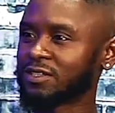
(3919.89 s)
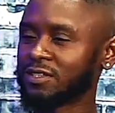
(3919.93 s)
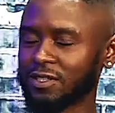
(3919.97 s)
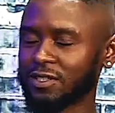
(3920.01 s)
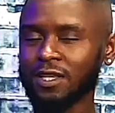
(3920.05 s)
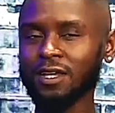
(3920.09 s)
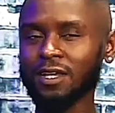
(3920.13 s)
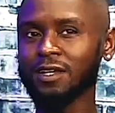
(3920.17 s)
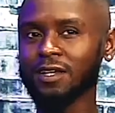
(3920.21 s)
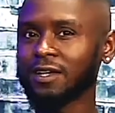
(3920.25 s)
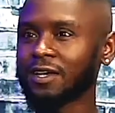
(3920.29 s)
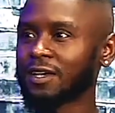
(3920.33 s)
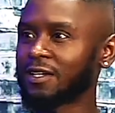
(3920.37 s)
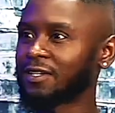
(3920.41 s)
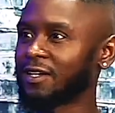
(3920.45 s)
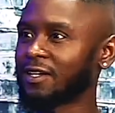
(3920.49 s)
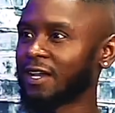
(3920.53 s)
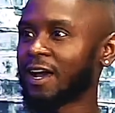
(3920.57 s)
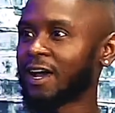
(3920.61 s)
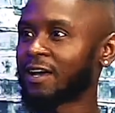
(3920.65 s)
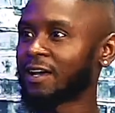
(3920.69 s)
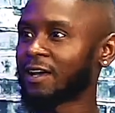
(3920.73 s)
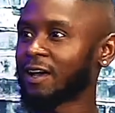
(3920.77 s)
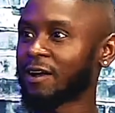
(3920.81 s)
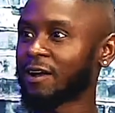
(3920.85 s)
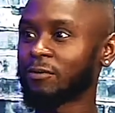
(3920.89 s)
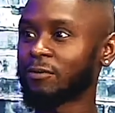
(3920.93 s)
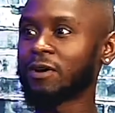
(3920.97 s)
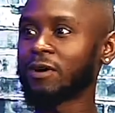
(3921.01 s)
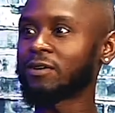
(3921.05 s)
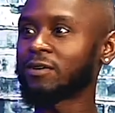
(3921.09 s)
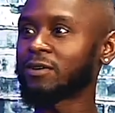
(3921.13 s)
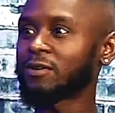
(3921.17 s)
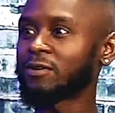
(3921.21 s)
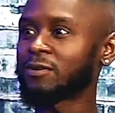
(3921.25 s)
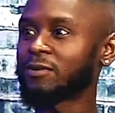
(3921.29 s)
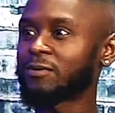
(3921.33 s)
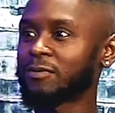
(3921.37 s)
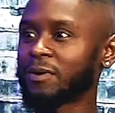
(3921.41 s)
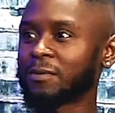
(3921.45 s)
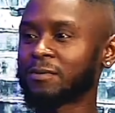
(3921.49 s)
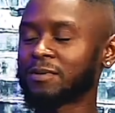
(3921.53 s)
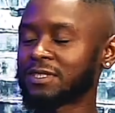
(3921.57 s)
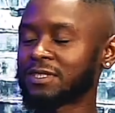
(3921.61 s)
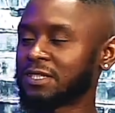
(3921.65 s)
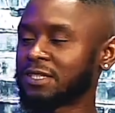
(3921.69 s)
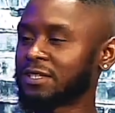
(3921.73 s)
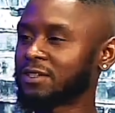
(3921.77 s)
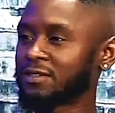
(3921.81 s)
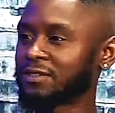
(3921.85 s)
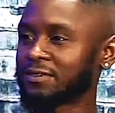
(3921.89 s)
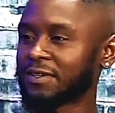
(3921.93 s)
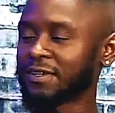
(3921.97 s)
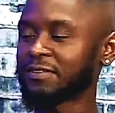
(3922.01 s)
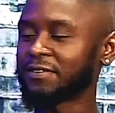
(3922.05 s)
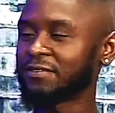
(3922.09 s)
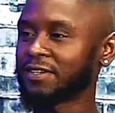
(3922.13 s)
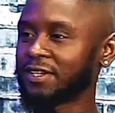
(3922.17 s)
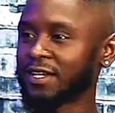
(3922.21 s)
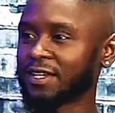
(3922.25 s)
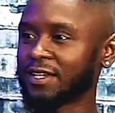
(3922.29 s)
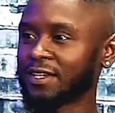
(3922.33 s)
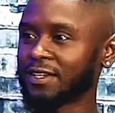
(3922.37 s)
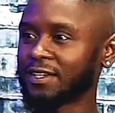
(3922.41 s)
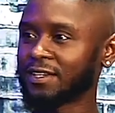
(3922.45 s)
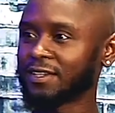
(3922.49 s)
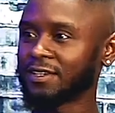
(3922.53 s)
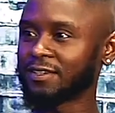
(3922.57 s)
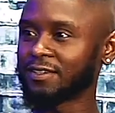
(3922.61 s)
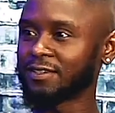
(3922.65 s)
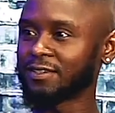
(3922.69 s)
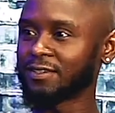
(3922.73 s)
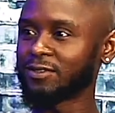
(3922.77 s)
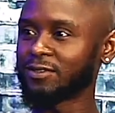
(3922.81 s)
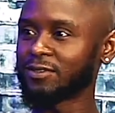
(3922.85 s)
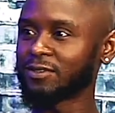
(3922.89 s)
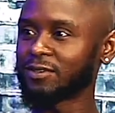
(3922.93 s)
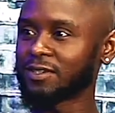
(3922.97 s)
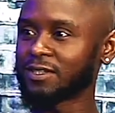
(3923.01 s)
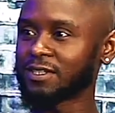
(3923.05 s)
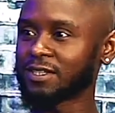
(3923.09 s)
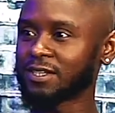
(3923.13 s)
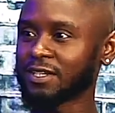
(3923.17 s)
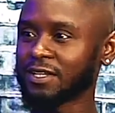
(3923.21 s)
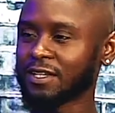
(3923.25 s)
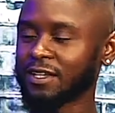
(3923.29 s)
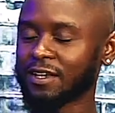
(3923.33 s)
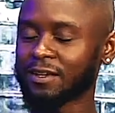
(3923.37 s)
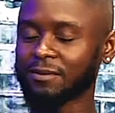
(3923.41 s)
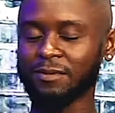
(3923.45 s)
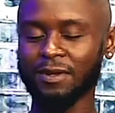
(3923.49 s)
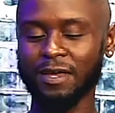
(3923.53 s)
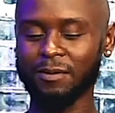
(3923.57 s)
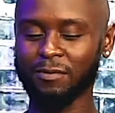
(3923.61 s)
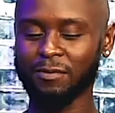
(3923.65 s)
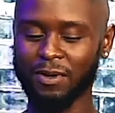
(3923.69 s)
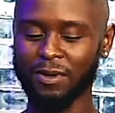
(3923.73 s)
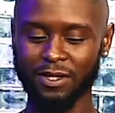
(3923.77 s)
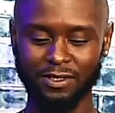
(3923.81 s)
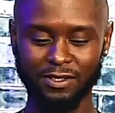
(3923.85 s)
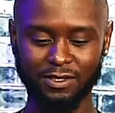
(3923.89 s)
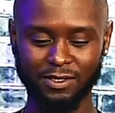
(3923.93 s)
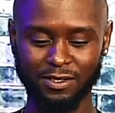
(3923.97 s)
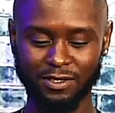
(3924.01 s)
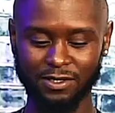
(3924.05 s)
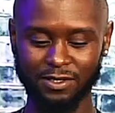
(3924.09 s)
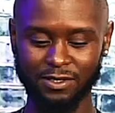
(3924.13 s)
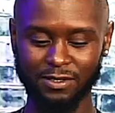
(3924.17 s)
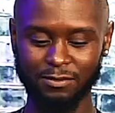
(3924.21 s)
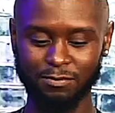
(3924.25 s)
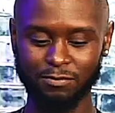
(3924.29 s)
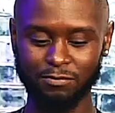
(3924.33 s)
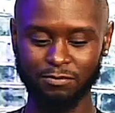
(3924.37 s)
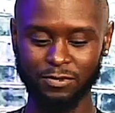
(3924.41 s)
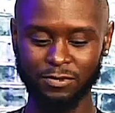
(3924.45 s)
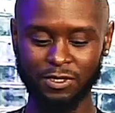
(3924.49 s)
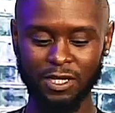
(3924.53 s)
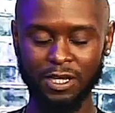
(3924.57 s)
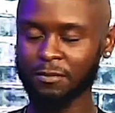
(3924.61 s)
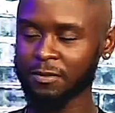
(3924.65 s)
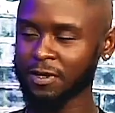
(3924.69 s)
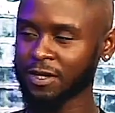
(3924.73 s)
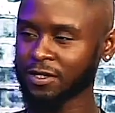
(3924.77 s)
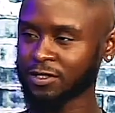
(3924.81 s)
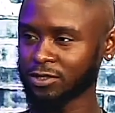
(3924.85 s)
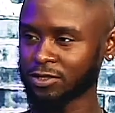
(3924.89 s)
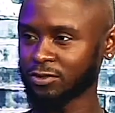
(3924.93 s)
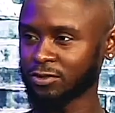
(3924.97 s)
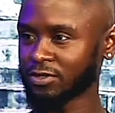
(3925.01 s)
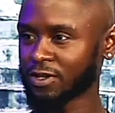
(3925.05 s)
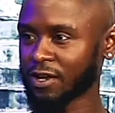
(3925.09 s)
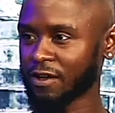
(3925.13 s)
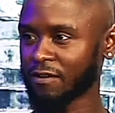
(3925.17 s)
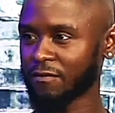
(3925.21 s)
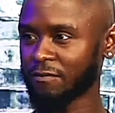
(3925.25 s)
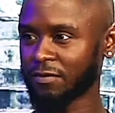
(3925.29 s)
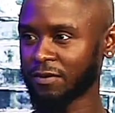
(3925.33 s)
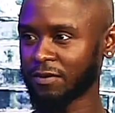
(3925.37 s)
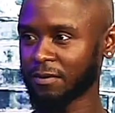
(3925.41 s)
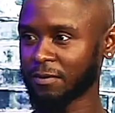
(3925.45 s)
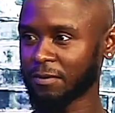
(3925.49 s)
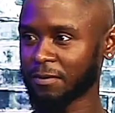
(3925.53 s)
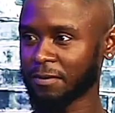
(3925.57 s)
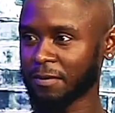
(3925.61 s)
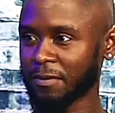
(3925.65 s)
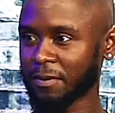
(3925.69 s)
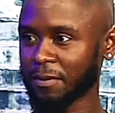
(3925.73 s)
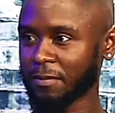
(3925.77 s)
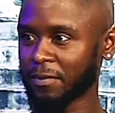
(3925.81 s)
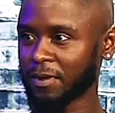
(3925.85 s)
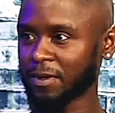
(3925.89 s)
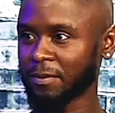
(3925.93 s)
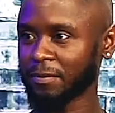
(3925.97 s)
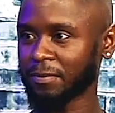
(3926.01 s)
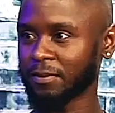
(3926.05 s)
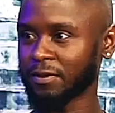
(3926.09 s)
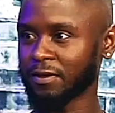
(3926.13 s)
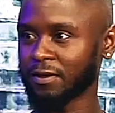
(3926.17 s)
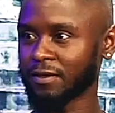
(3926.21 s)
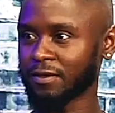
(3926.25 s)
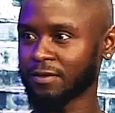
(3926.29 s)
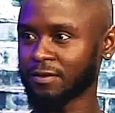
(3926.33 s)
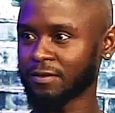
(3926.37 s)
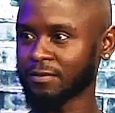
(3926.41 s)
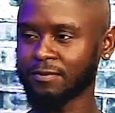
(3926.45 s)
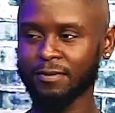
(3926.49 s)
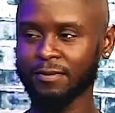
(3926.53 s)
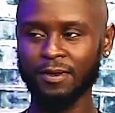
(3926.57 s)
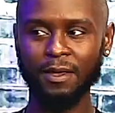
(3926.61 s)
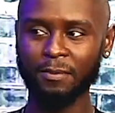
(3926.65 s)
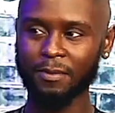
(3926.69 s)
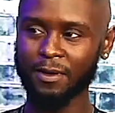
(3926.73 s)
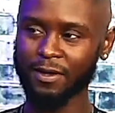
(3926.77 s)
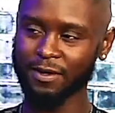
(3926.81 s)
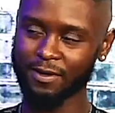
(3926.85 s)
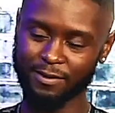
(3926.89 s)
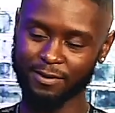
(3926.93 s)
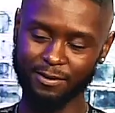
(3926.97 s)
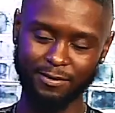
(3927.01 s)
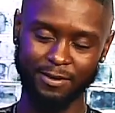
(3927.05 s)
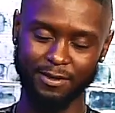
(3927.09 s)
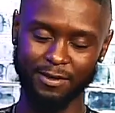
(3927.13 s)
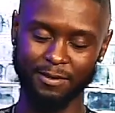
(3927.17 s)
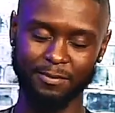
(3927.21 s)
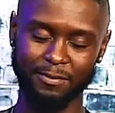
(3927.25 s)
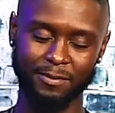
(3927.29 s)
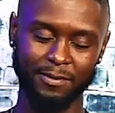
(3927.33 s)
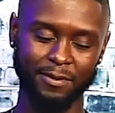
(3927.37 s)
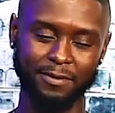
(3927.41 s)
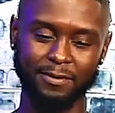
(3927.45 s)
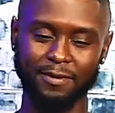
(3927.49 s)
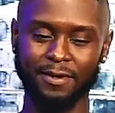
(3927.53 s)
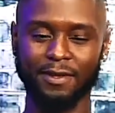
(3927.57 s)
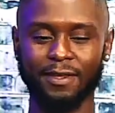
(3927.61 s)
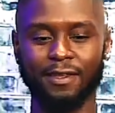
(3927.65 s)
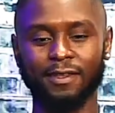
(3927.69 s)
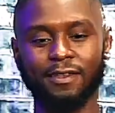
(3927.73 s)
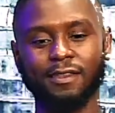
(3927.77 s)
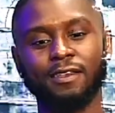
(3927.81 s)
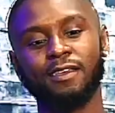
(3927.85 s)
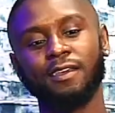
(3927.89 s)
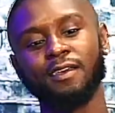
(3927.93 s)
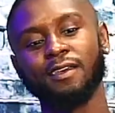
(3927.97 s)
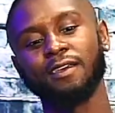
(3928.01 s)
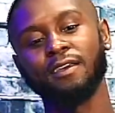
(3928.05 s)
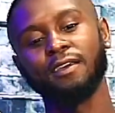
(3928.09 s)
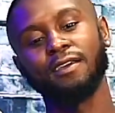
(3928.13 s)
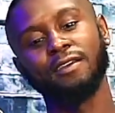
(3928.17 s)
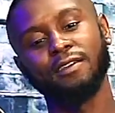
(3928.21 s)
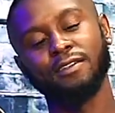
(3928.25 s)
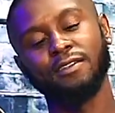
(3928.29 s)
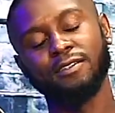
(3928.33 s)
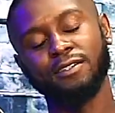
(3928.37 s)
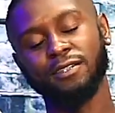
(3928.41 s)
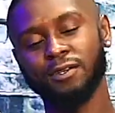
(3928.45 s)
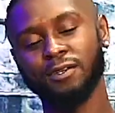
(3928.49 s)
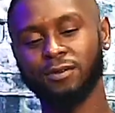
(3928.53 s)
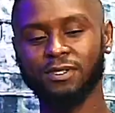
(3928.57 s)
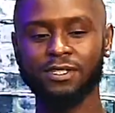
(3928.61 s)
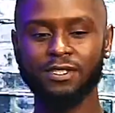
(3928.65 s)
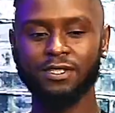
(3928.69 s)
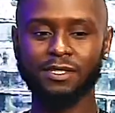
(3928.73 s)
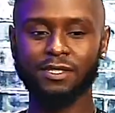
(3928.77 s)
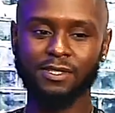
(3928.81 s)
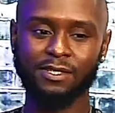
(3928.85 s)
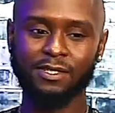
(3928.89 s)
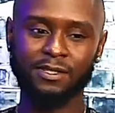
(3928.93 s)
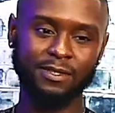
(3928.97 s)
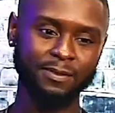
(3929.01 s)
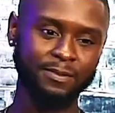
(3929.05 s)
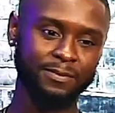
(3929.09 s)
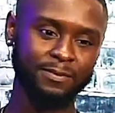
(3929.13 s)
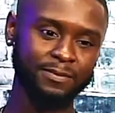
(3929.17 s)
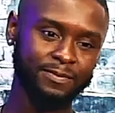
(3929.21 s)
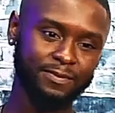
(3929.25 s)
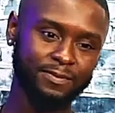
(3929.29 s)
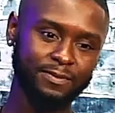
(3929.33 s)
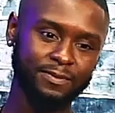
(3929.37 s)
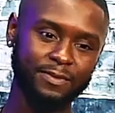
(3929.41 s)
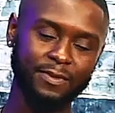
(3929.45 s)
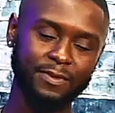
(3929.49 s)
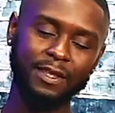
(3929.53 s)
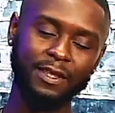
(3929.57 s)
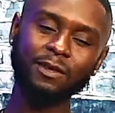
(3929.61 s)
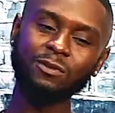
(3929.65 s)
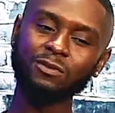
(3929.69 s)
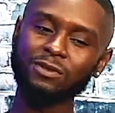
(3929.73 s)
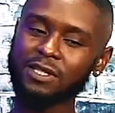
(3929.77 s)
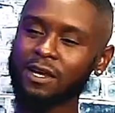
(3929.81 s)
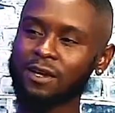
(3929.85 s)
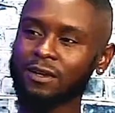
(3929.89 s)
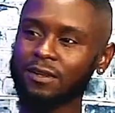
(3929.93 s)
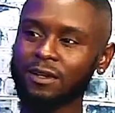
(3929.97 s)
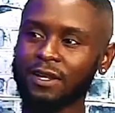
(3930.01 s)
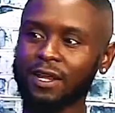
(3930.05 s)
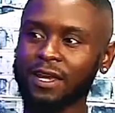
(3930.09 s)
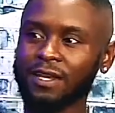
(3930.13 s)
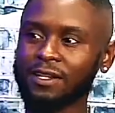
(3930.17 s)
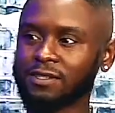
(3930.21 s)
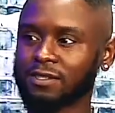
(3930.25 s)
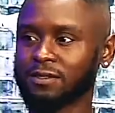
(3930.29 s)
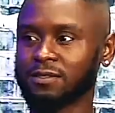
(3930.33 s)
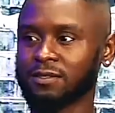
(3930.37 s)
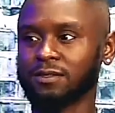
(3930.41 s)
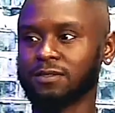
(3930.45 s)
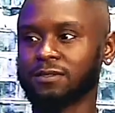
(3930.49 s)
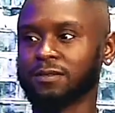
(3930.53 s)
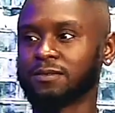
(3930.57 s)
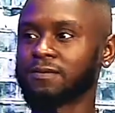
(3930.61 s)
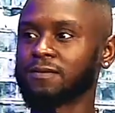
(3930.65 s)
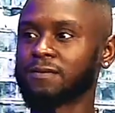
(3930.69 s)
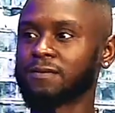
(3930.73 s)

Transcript: Yeah, mm-hmm. I, I, walk home by myself every day. You know what I'm saying? I'm not about to take my shoes off, put them in my backpack. I'm not about to do that, bro. Like, so it's just what it was gonna, all light stuff.